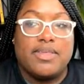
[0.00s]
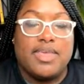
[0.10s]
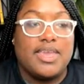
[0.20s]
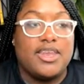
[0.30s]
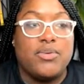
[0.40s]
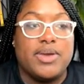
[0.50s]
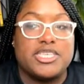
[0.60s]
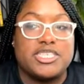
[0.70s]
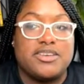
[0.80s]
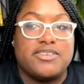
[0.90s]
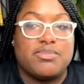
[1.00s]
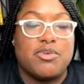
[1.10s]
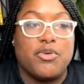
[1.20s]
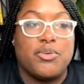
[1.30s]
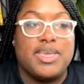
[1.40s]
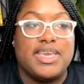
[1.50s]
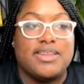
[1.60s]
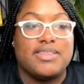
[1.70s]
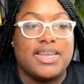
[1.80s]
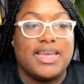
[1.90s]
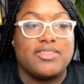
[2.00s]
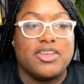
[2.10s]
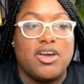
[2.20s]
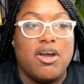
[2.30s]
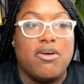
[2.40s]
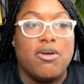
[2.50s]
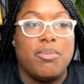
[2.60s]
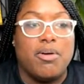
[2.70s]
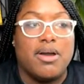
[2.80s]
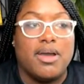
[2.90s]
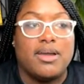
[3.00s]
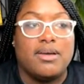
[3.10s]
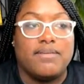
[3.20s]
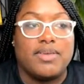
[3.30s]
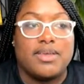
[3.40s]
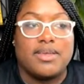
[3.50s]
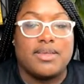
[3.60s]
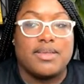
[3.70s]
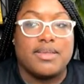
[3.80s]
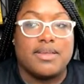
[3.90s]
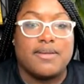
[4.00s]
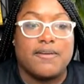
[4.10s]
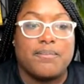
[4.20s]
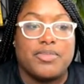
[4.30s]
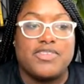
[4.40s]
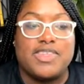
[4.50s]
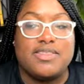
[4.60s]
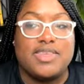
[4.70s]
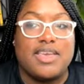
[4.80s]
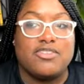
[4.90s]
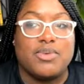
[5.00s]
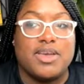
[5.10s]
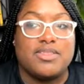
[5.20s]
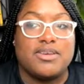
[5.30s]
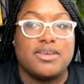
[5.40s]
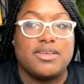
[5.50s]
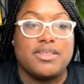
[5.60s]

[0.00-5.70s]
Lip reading: Any questions before we get into like the code part of it? The syntax, rather.